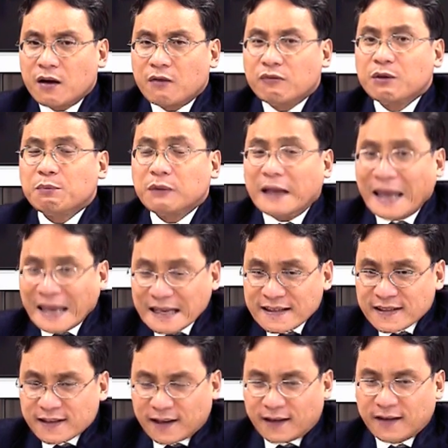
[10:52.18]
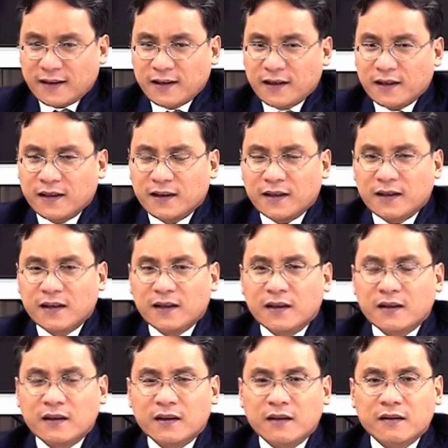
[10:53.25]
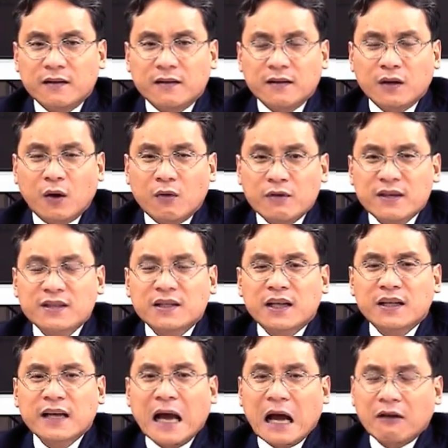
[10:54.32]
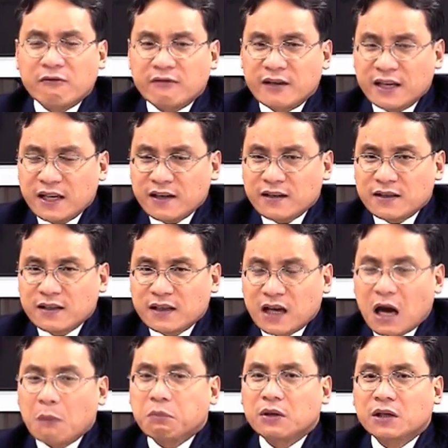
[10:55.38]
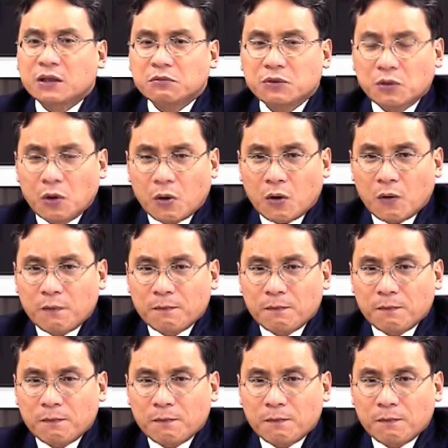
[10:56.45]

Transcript: replacing the originally agreed applicable law.